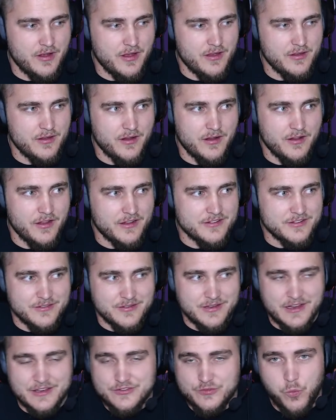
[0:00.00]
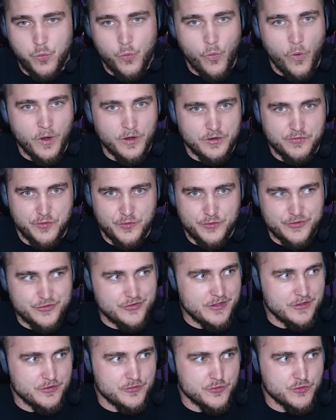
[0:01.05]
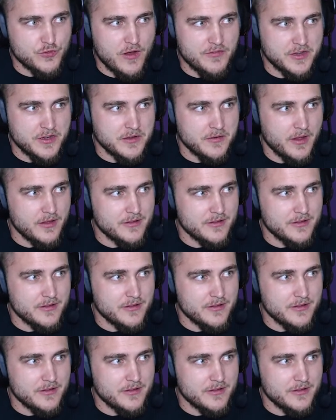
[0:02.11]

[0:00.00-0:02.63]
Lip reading: it's wonderful to see this for Trevenant.